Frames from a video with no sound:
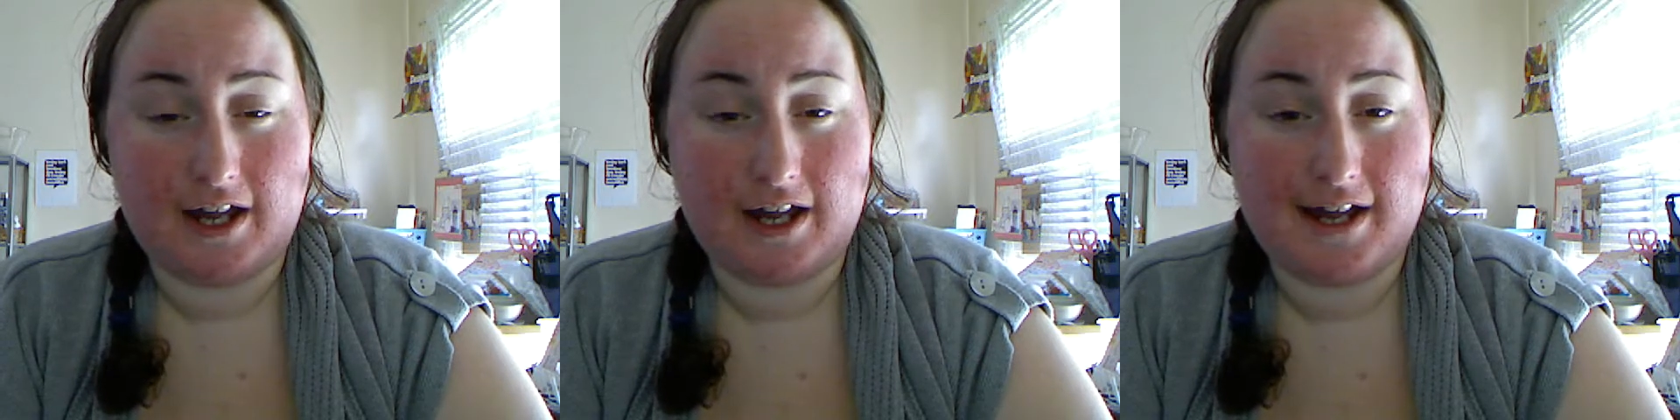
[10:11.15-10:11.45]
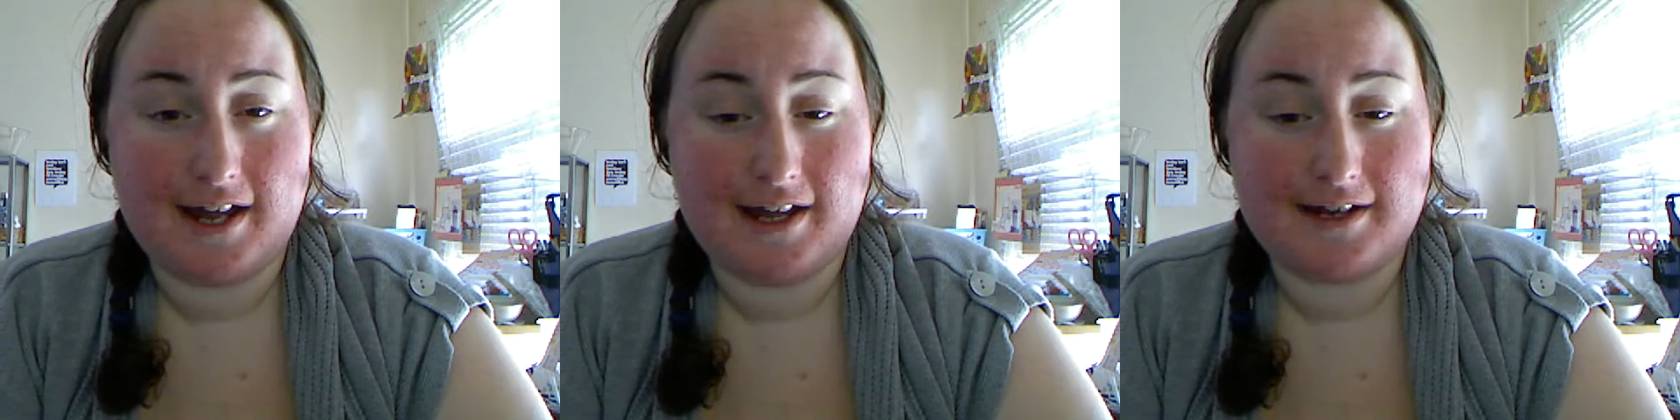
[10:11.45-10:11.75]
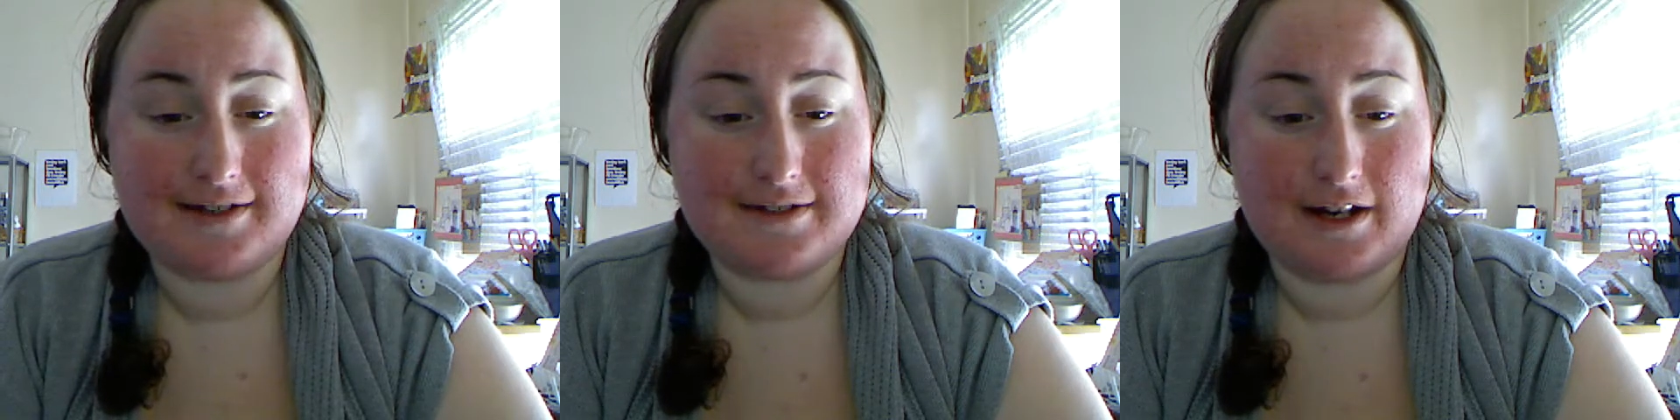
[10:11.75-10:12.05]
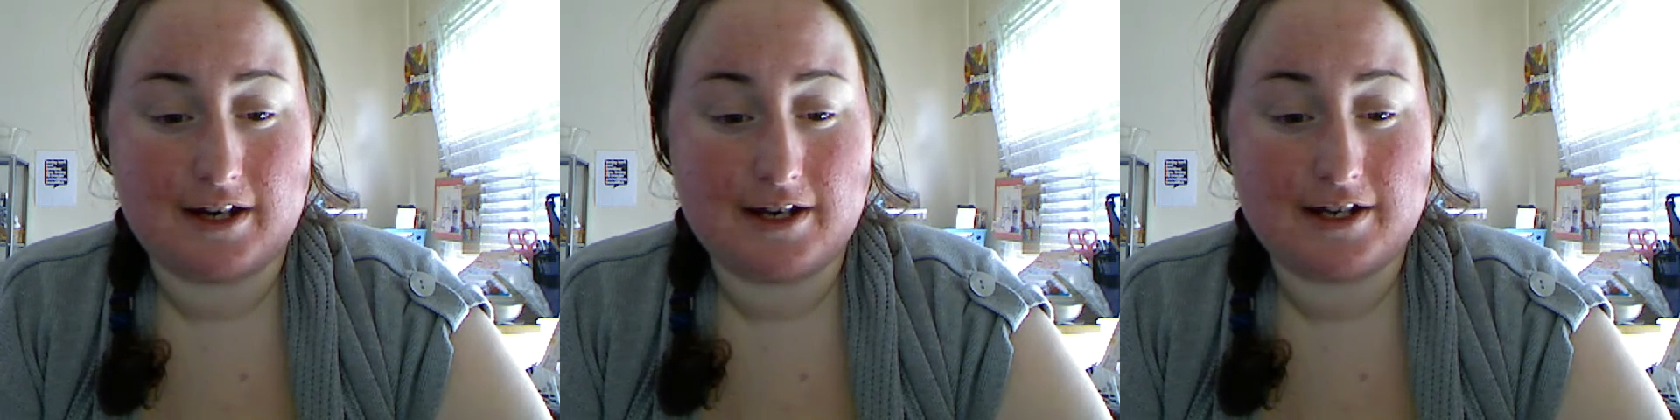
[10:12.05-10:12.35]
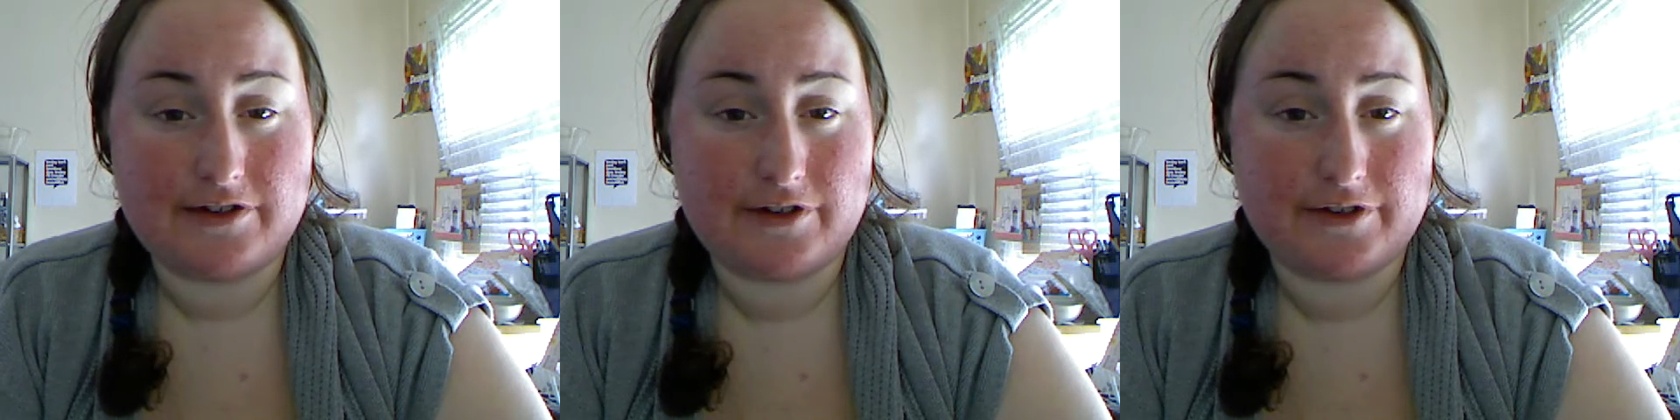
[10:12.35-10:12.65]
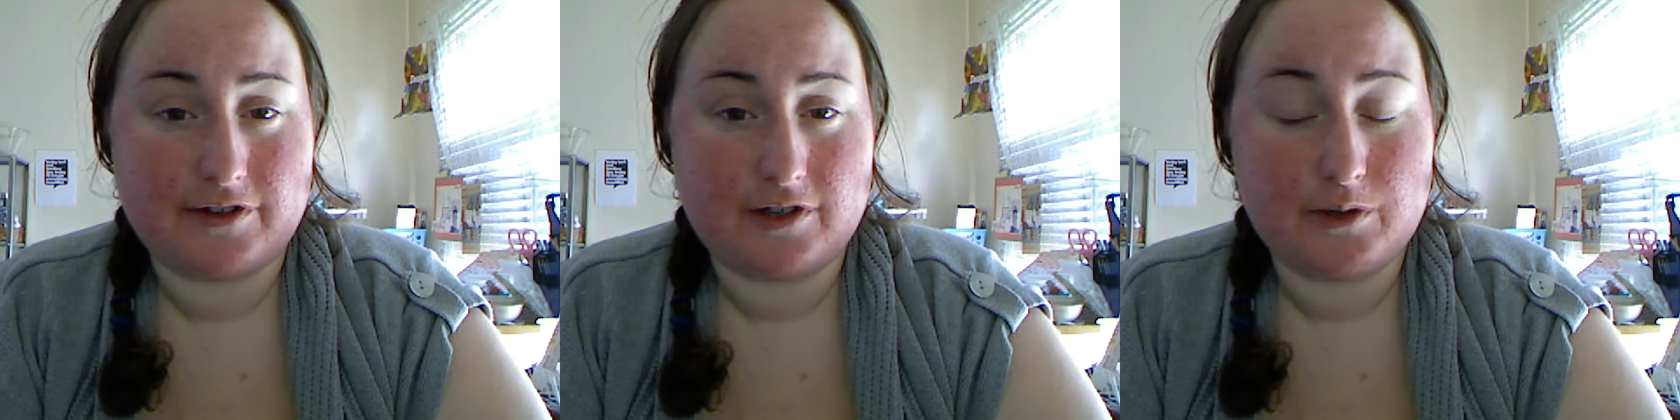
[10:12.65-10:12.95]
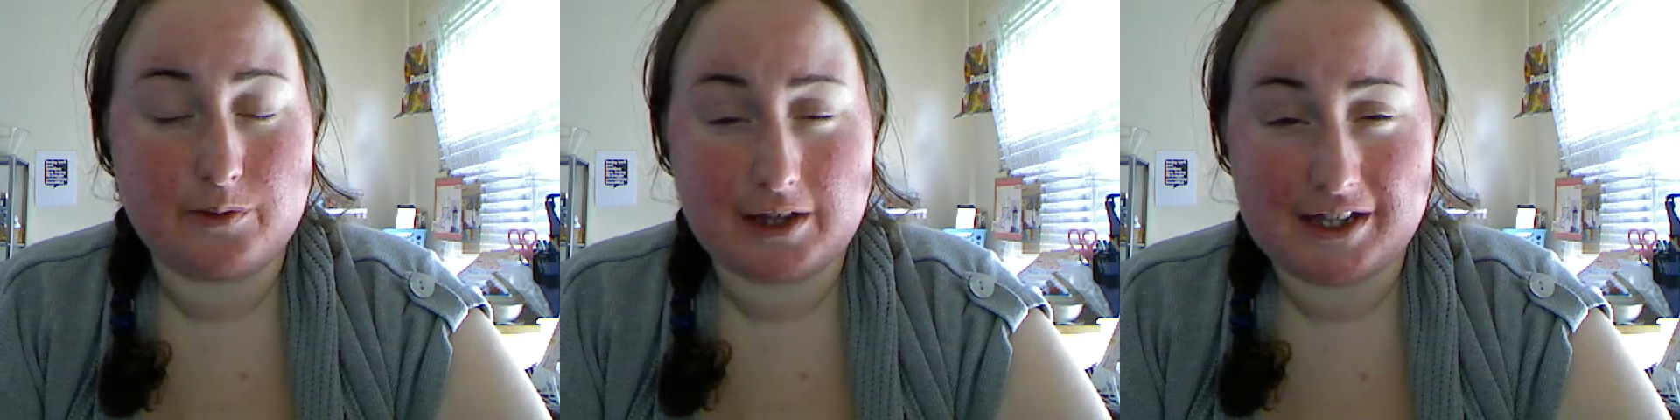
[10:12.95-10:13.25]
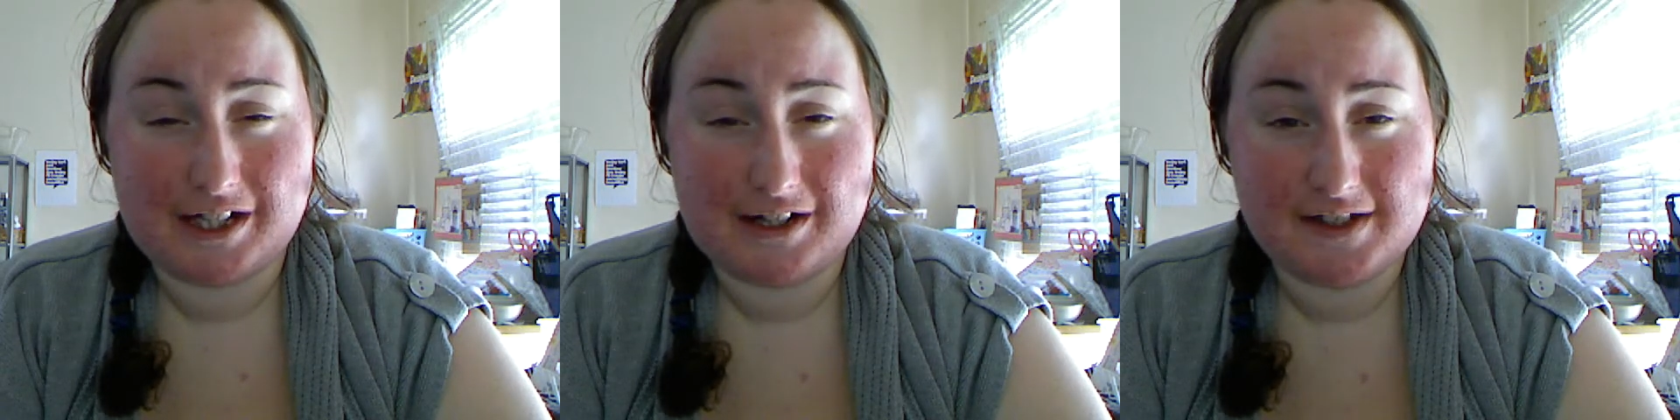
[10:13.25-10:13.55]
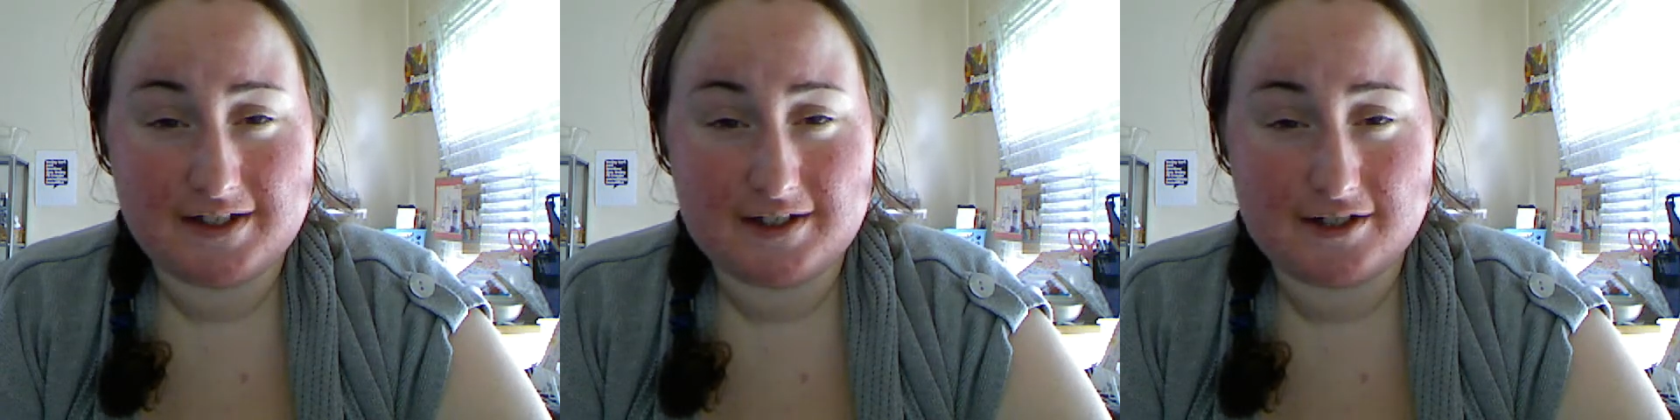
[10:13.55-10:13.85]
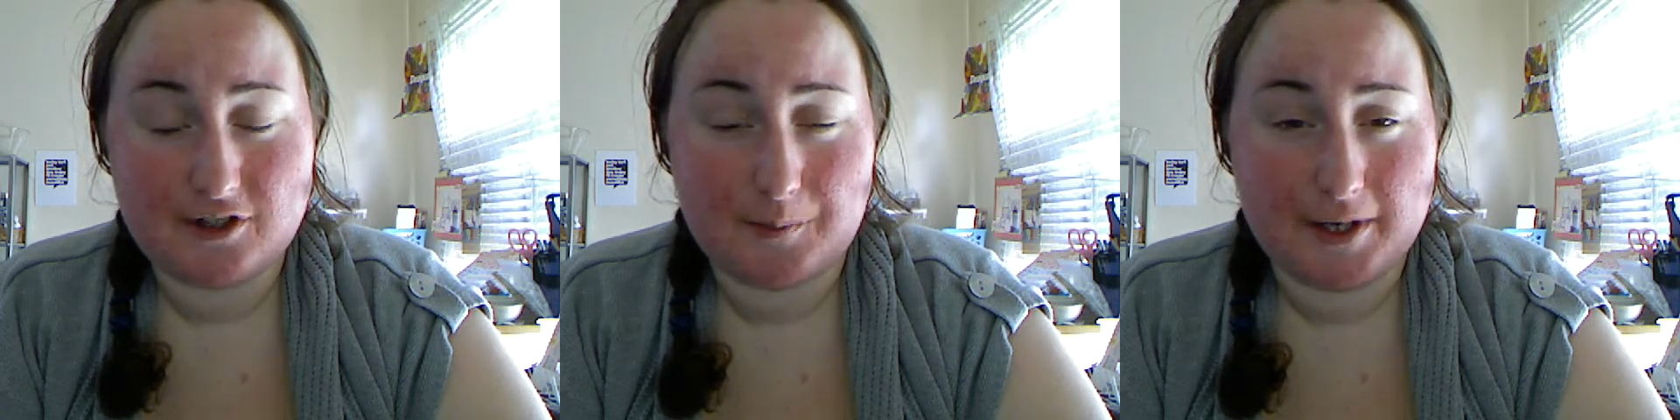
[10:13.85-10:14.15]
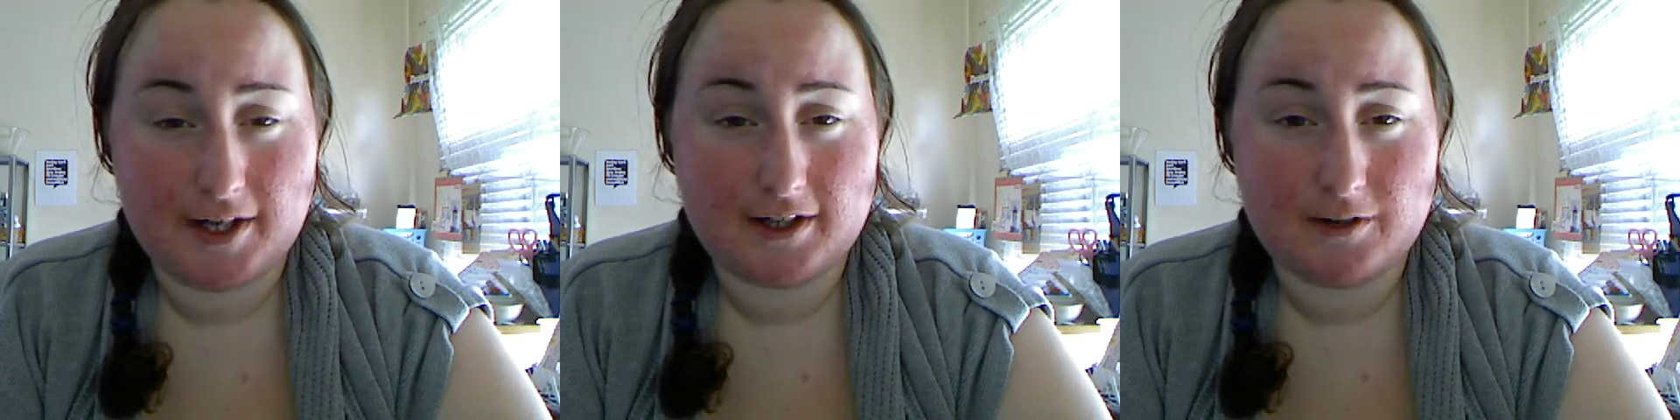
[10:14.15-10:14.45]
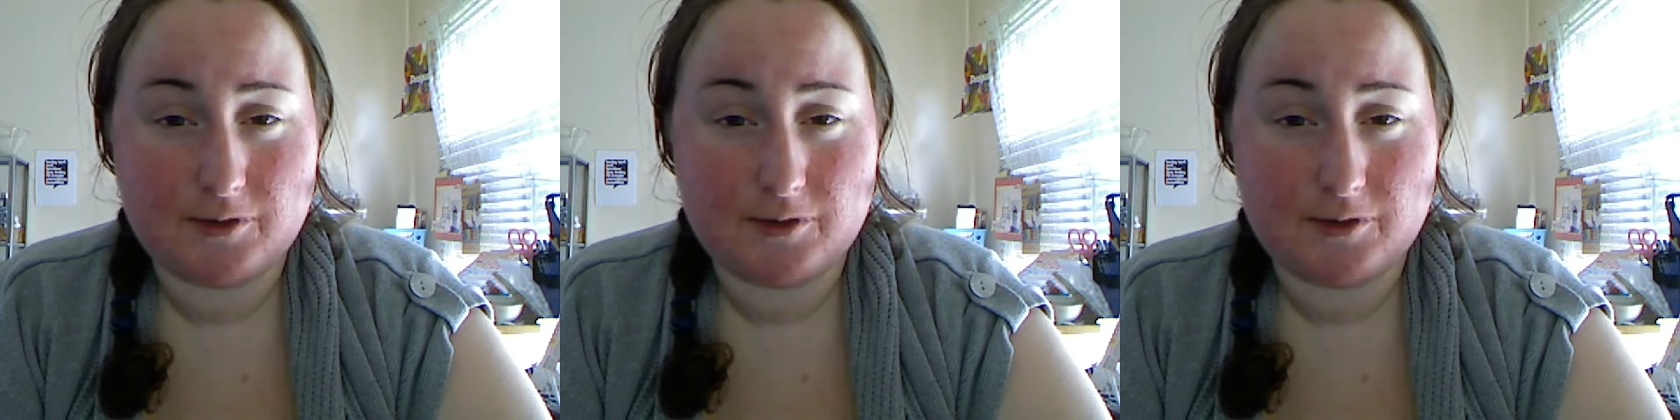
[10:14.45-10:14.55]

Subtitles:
And I shall see you with the last topic,